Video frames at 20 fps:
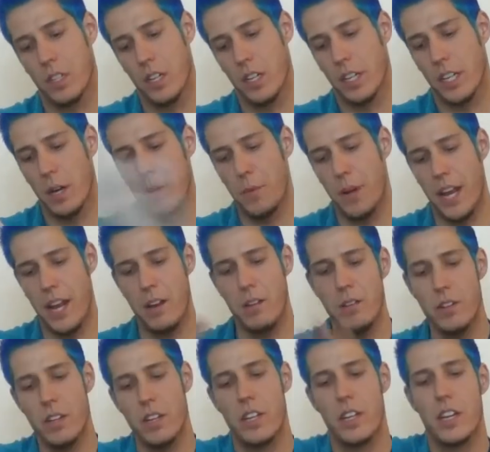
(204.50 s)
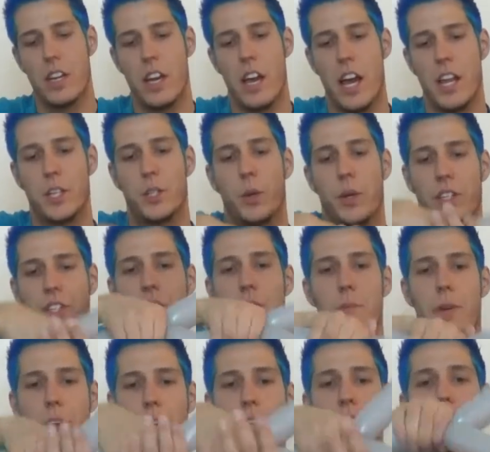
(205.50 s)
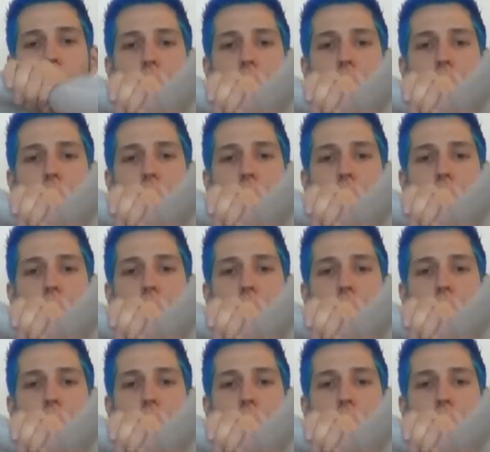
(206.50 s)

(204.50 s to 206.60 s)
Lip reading: come down, and twist in the middle.